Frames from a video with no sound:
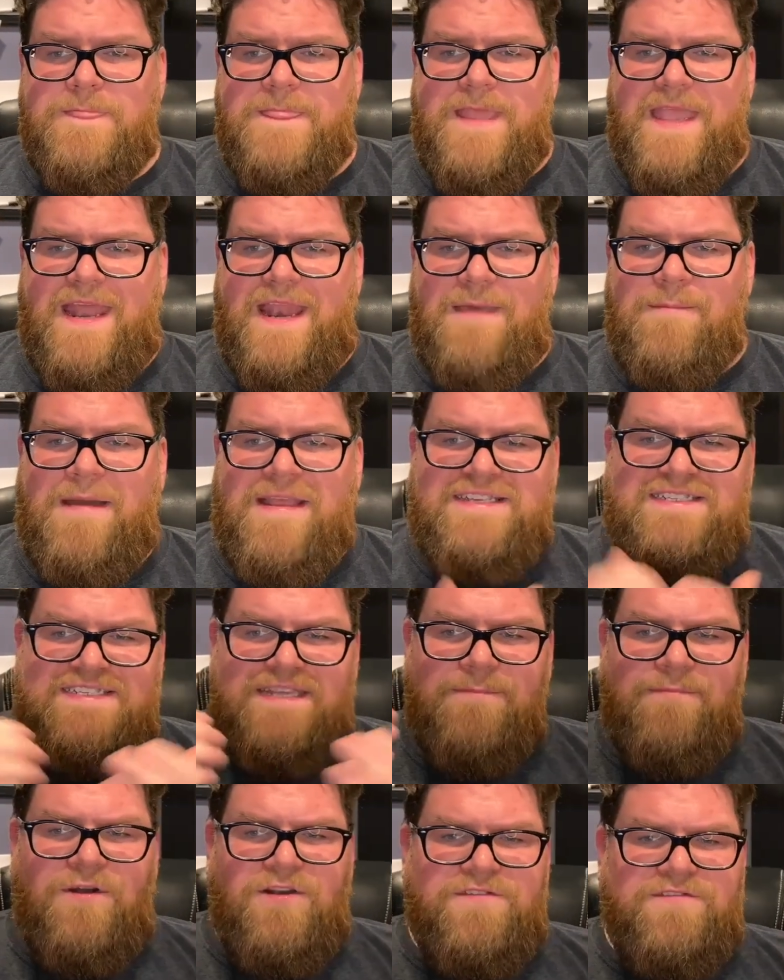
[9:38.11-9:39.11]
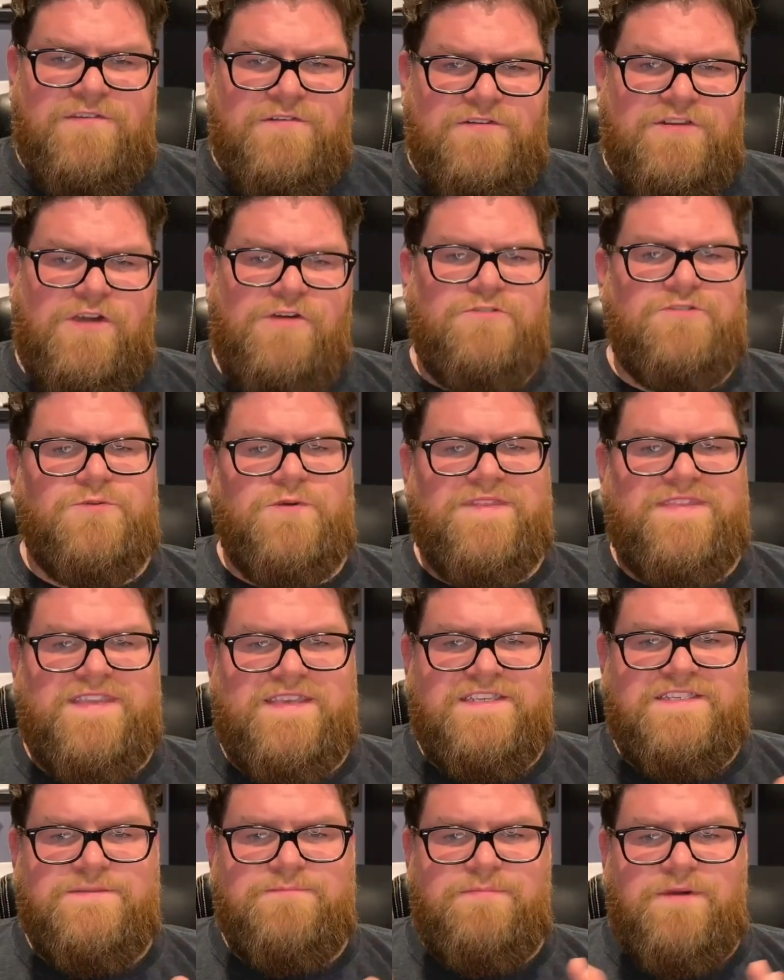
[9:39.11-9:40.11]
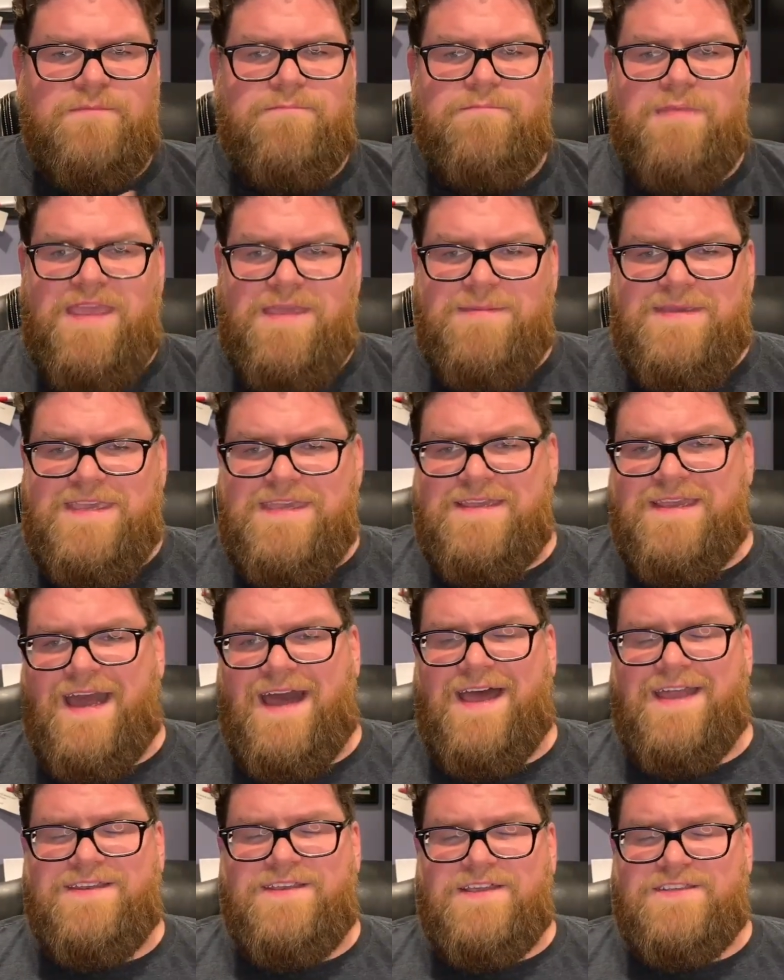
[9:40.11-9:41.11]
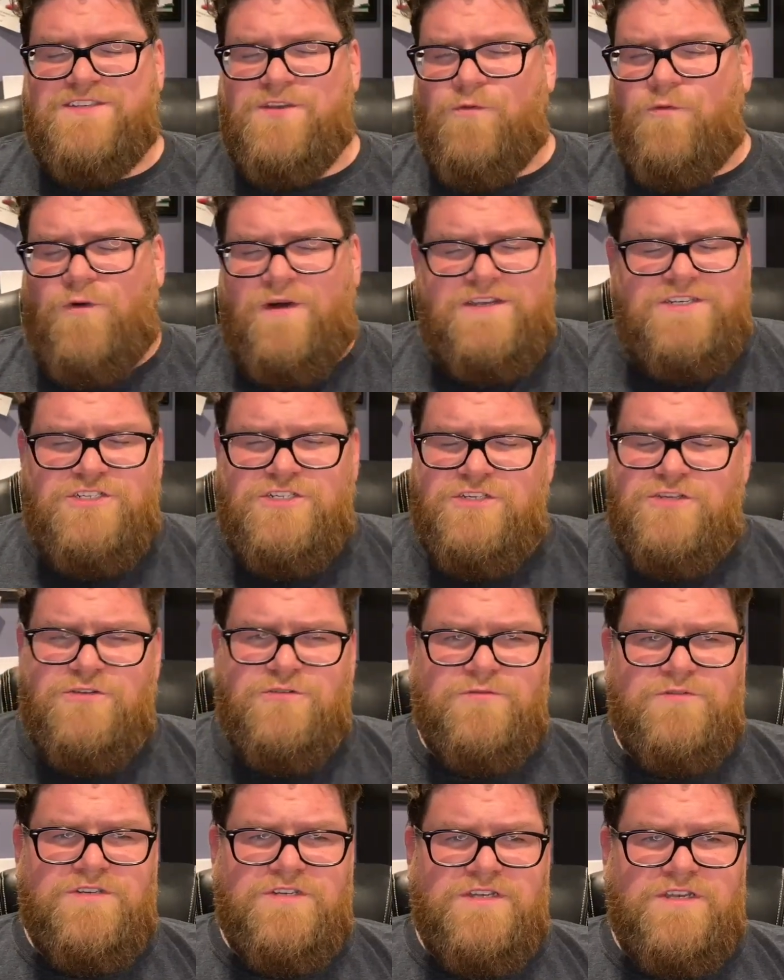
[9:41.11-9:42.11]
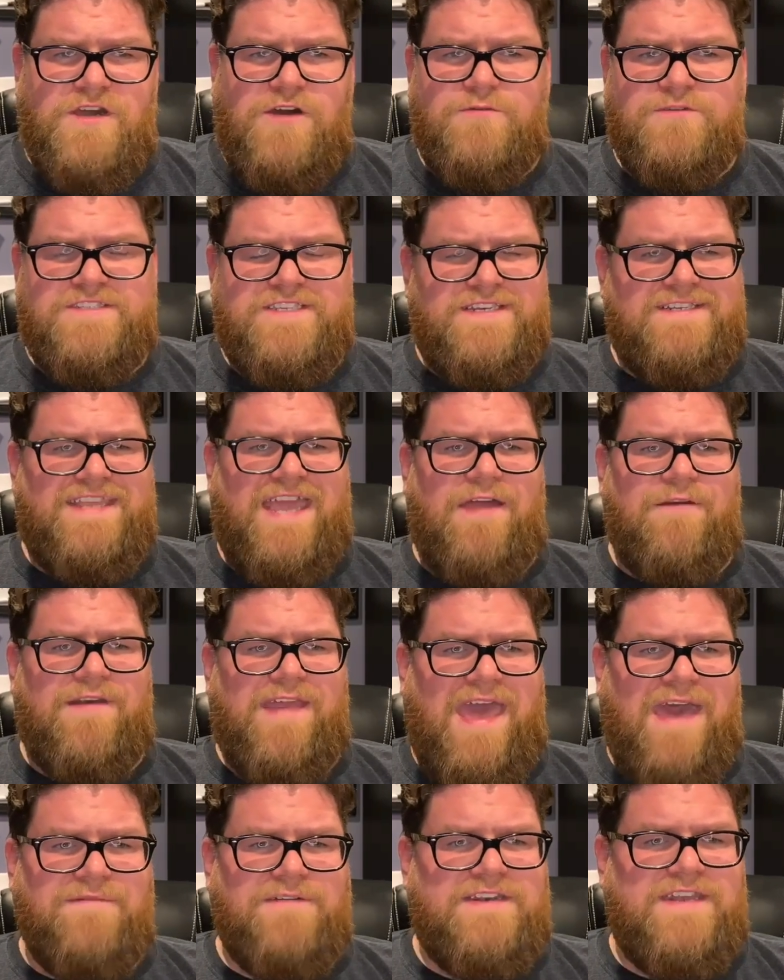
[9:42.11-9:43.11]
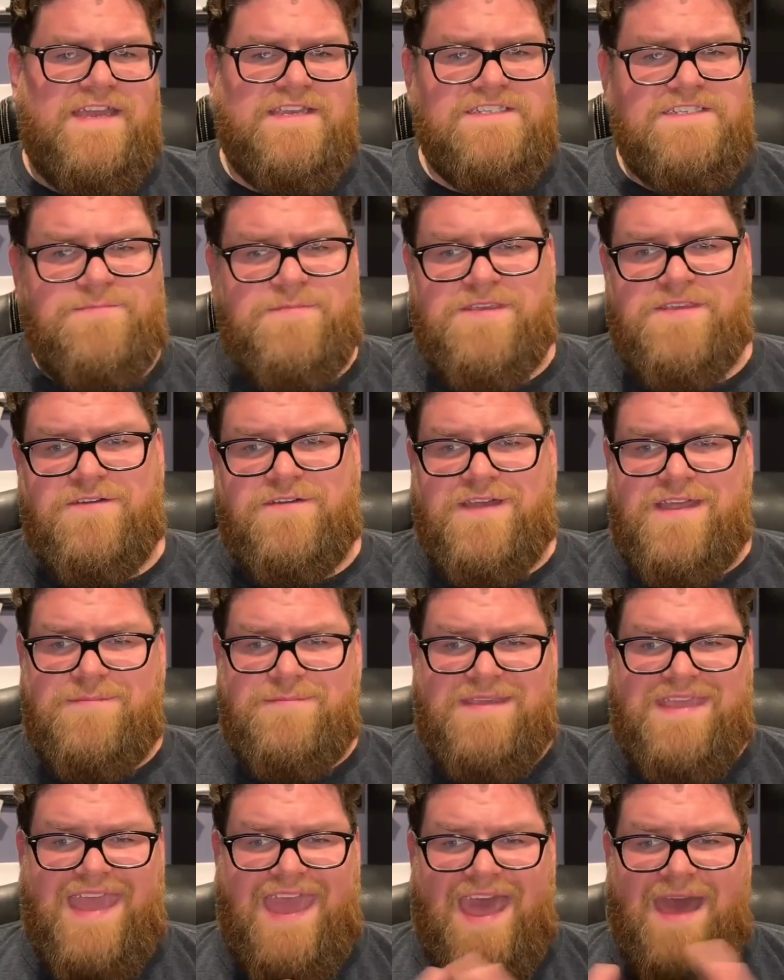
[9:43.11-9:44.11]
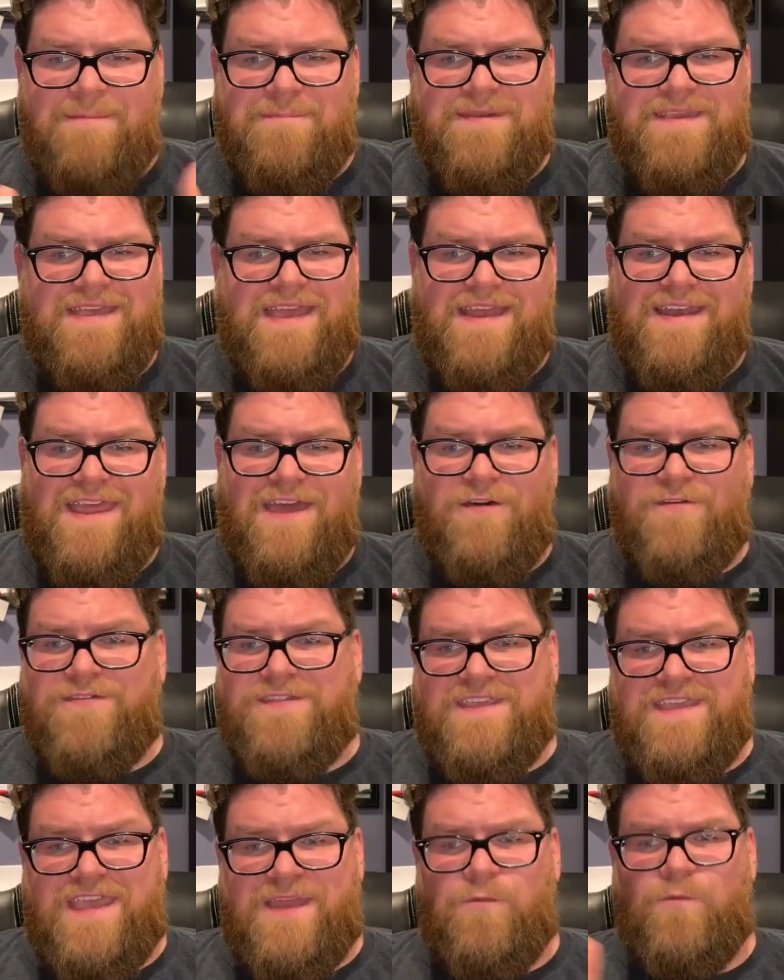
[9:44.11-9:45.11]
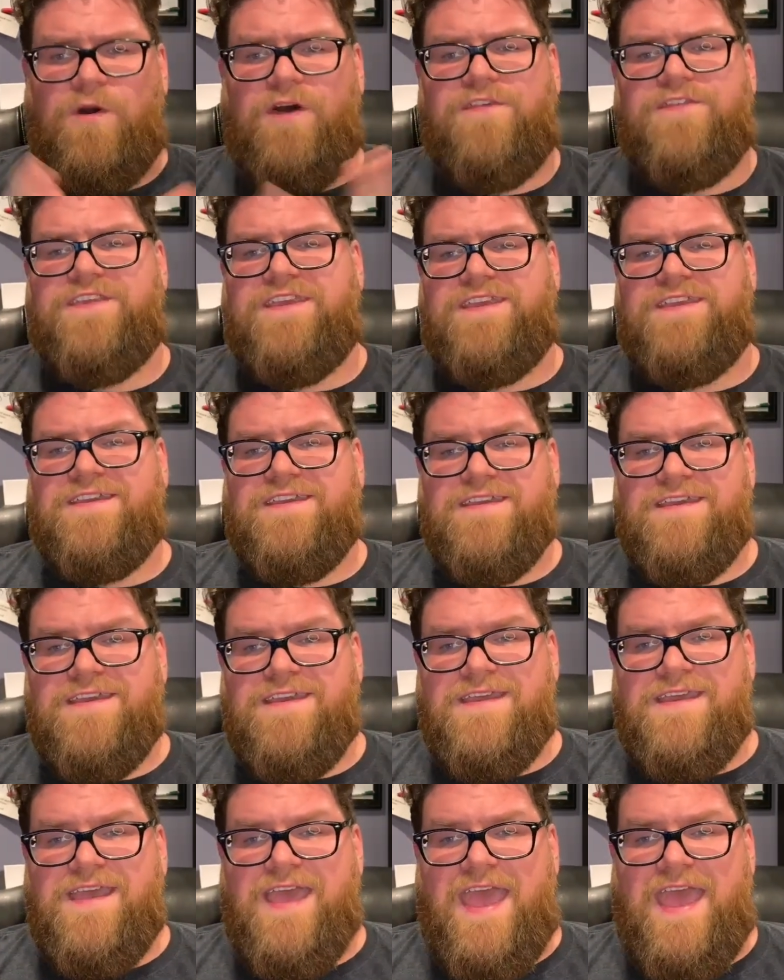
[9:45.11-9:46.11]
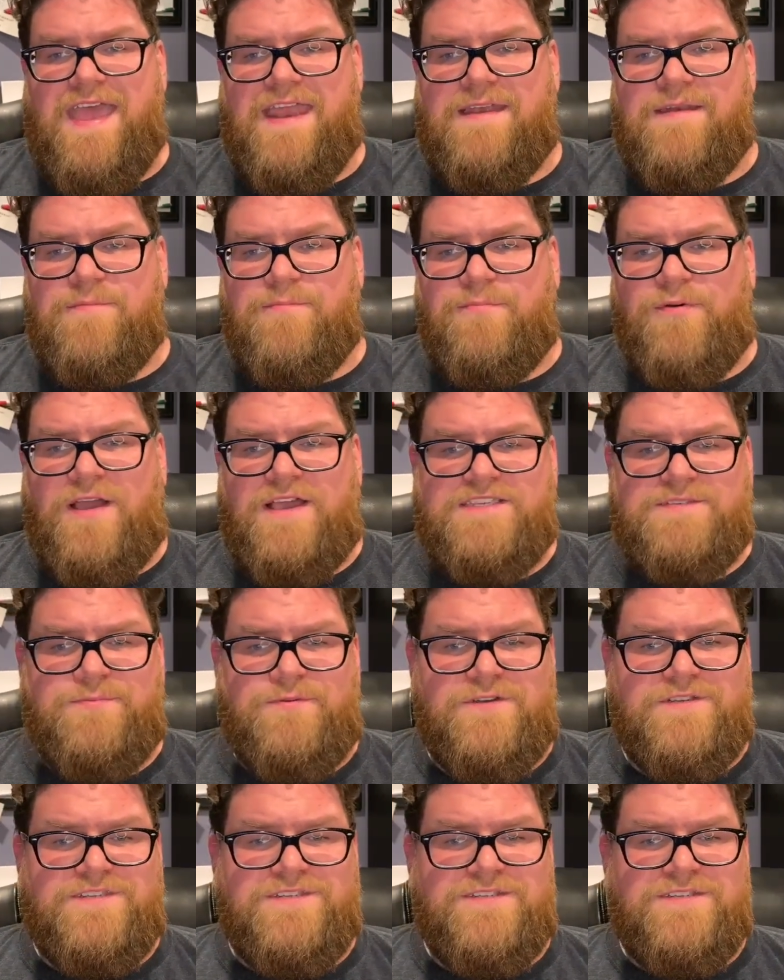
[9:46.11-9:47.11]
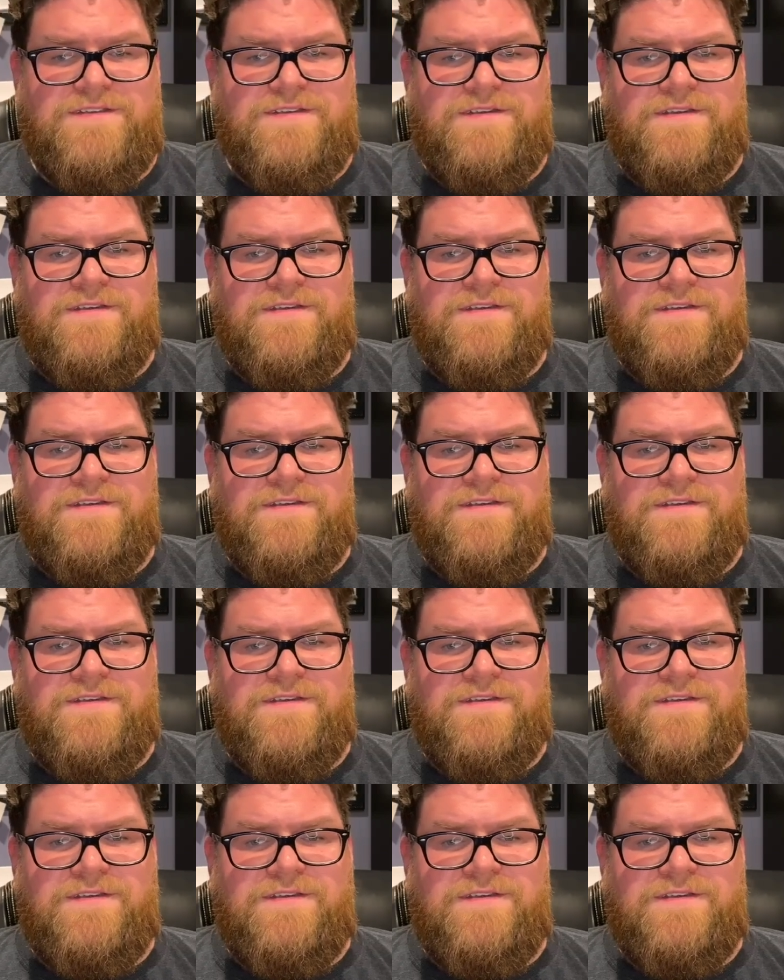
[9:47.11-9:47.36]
And I might step on a few toes with this, but maybe God doesn't want you to go sit down and have a nice meal and be happy and healthy and wealthy and prosperous.